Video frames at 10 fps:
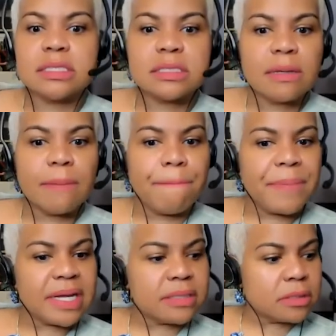is the
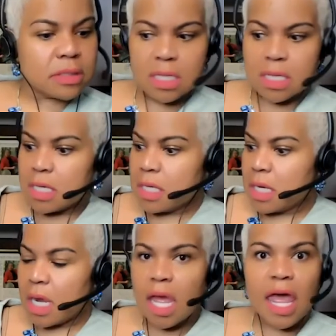best
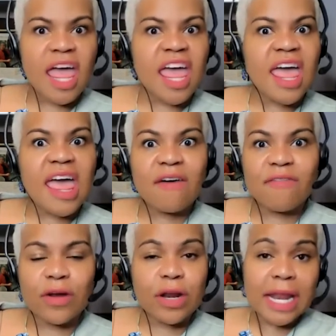thing
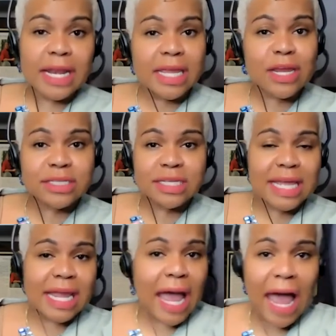ever. And the, here's the
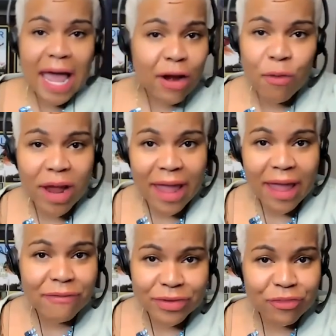thing. I don't
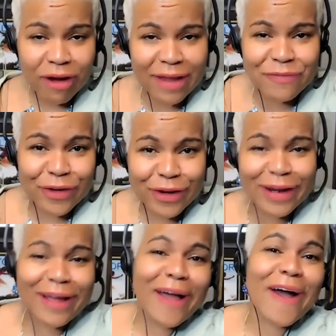have a driver.
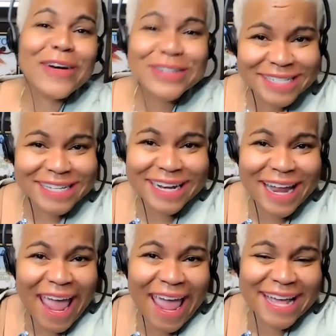Austin
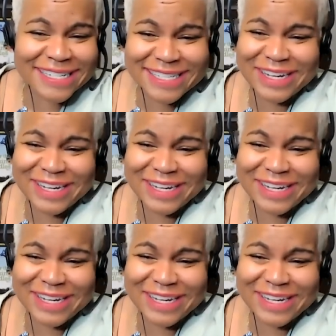has